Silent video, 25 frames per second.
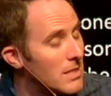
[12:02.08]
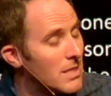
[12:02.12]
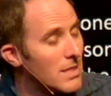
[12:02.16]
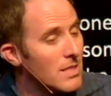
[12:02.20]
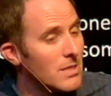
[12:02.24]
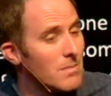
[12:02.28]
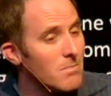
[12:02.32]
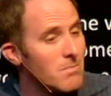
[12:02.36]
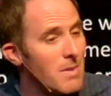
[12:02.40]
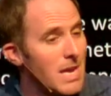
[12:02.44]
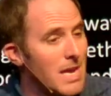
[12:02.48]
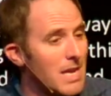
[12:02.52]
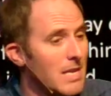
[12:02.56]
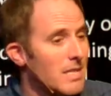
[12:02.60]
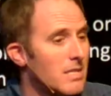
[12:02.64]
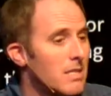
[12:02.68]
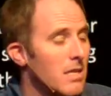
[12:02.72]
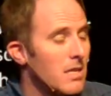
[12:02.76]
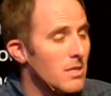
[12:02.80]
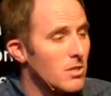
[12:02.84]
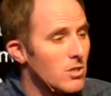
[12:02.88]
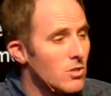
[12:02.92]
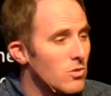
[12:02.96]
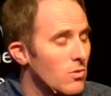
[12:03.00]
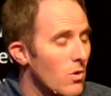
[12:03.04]
makes
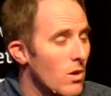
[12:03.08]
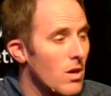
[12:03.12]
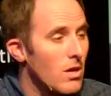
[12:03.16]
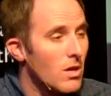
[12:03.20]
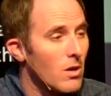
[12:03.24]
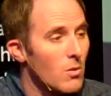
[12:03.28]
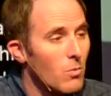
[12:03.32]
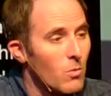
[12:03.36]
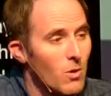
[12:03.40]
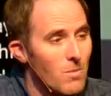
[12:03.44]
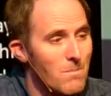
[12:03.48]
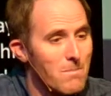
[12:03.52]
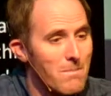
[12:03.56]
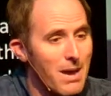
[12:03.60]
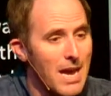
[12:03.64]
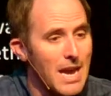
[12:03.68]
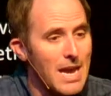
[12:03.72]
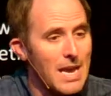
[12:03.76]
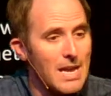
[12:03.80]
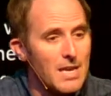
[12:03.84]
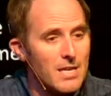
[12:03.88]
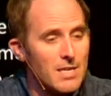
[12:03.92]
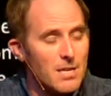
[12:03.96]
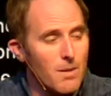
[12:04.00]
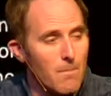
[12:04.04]
us stronger. We're
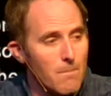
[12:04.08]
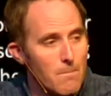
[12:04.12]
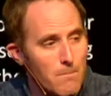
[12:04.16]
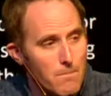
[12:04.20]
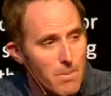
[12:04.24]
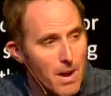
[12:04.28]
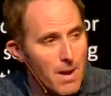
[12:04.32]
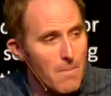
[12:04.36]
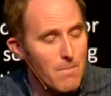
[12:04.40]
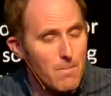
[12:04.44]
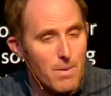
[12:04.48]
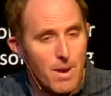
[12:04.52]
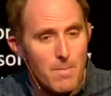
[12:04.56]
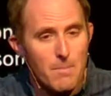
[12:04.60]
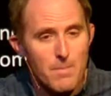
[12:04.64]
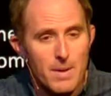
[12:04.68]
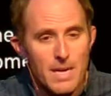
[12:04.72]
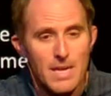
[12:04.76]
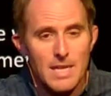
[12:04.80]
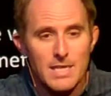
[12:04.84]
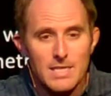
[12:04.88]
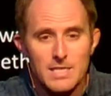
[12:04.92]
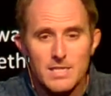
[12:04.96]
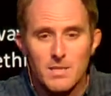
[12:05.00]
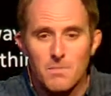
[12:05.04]
made to bump up
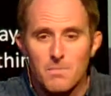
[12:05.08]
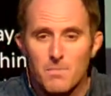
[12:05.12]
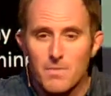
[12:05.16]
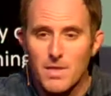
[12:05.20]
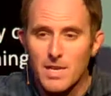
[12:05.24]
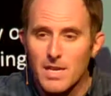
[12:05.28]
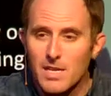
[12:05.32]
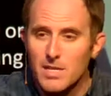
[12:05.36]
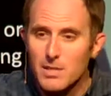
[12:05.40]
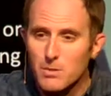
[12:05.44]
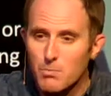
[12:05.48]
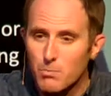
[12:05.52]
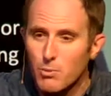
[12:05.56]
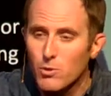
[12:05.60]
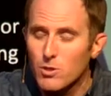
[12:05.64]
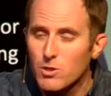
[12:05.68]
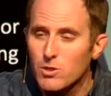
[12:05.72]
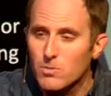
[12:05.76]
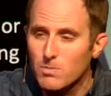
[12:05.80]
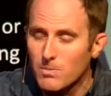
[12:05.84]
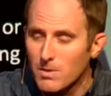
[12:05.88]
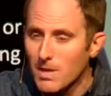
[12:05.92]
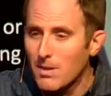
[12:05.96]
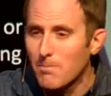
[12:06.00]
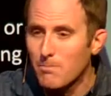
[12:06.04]
against some things,
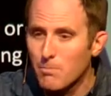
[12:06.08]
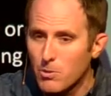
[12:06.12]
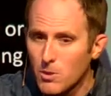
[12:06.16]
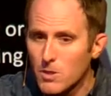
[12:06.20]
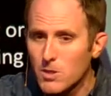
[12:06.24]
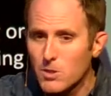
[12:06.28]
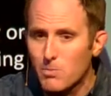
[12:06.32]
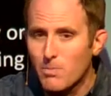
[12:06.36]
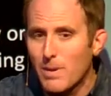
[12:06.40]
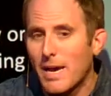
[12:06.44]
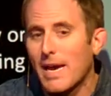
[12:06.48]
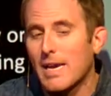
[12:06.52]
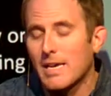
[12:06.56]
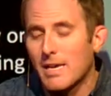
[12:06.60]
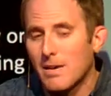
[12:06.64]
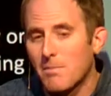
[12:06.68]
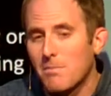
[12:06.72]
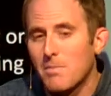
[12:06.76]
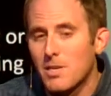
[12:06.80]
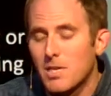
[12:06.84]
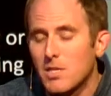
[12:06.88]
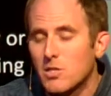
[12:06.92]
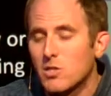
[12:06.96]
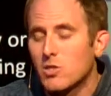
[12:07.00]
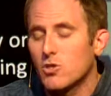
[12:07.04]
get pushback, and
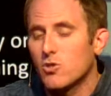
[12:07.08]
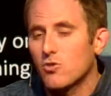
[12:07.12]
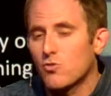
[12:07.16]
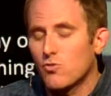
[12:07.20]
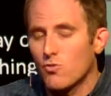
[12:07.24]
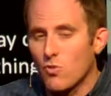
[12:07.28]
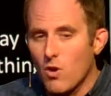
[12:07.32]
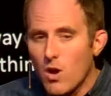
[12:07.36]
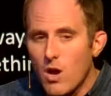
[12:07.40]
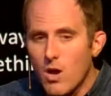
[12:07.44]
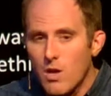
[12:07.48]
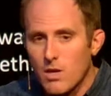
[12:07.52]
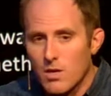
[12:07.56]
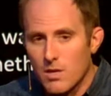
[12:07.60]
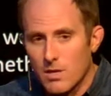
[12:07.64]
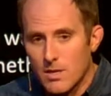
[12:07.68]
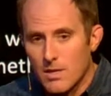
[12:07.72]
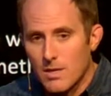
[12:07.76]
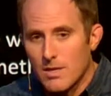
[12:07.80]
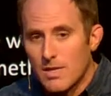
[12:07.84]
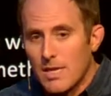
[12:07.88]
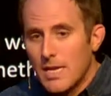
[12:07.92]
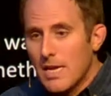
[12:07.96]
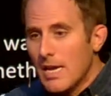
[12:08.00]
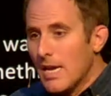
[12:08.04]
be stronger.
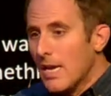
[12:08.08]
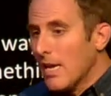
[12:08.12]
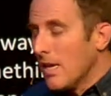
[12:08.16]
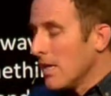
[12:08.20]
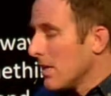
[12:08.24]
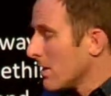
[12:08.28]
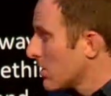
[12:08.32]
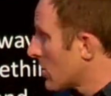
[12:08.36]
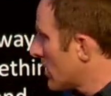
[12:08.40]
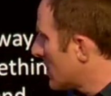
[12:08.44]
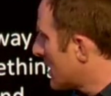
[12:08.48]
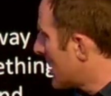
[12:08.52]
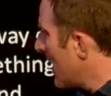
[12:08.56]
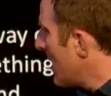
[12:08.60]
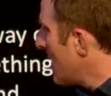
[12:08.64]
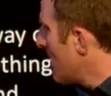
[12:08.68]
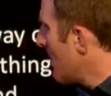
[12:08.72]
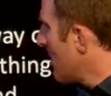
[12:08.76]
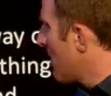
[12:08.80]
So he's saying,